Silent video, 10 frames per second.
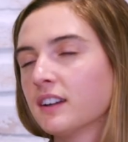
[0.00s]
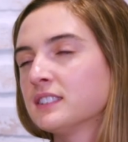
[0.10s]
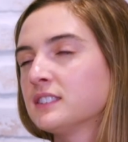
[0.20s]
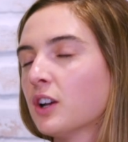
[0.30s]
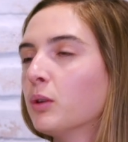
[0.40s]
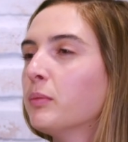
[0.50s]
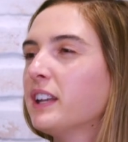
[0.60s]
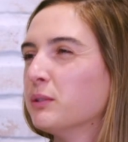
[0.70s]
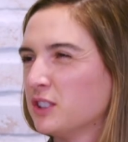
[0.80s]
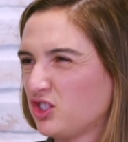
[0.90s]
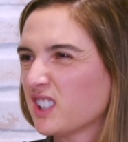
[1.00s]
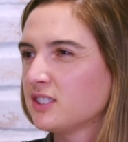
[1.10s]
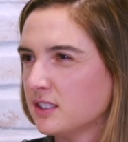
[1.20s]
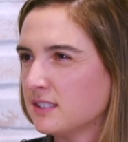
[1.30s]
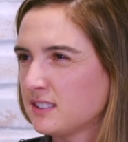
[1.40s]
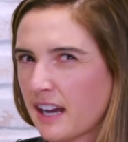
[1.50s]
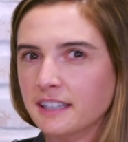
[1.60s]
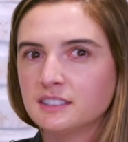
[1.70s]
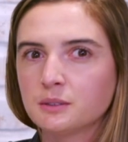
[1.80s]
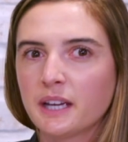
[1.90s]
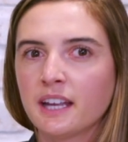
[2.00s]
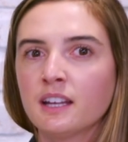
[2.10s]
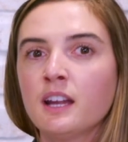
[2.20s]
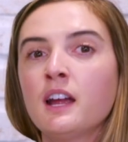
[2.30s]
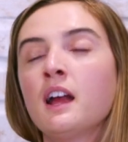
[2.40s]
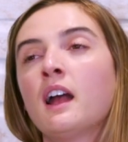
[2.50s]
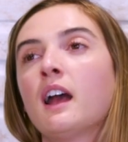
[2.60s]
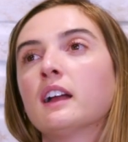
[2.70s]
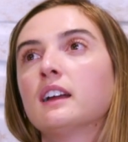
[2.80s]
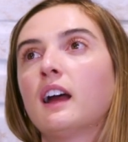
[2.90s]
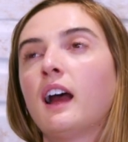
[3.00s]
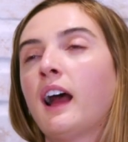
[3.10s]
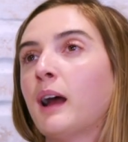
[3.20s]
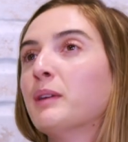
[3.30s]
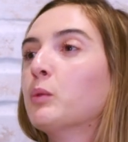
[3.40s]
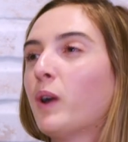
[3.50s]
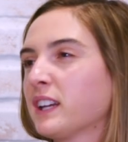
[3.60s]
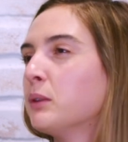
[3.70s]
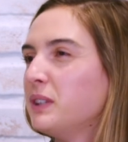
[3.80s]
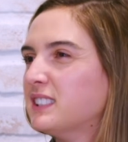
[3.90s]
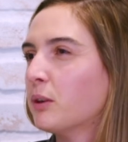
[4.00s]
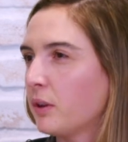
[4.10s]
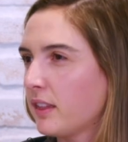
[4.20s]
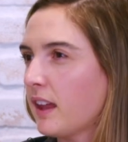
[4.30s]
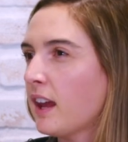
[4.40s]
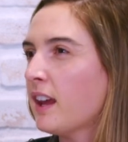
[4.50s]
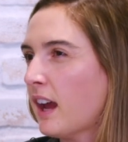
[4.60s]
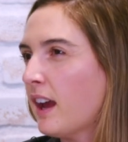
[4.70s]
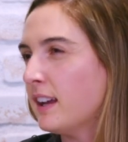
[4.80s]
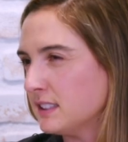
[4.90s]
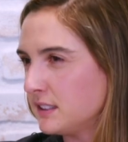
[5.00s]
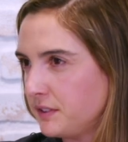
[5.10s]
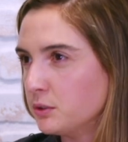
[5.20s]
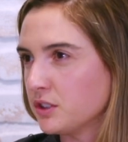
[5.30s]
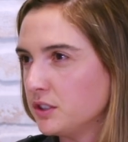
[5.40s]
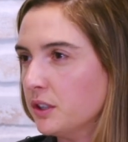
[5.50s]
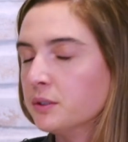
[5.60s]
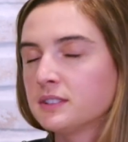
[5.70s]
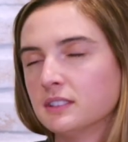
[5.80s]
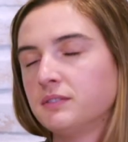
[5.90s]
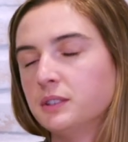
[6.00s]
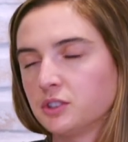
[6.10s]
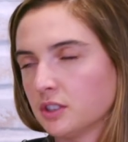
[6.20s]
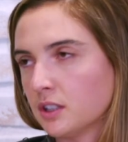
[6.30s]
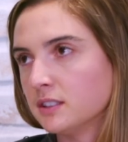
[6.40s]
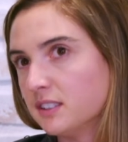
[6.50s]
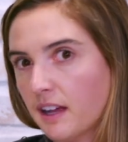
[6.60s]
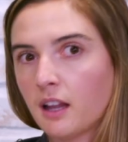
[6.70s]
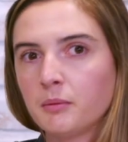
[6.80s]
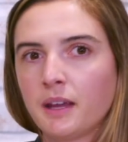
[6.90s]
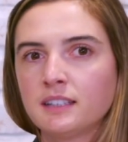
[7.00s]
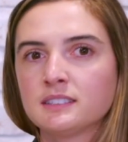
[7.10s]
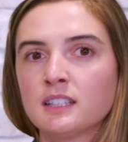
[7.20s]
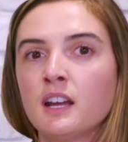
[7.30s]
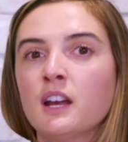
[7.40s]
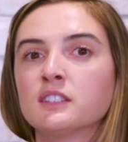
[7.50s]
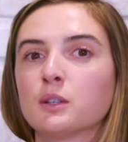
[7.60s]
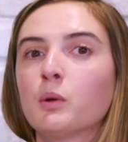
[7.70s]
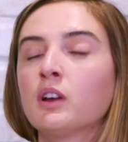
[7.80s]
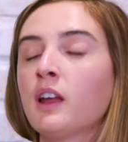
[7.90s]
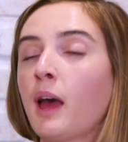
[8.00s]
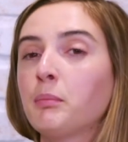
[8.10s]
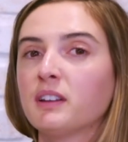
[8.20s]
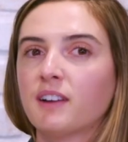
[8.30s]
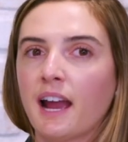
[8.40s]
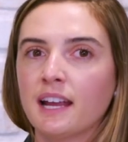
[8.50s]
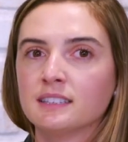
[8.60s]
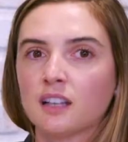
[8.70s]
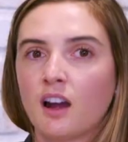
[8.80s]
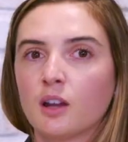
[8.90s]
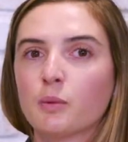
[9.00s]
are so many restrictions tied to it and what can be done with it as its future use and future development. So we'll help advise on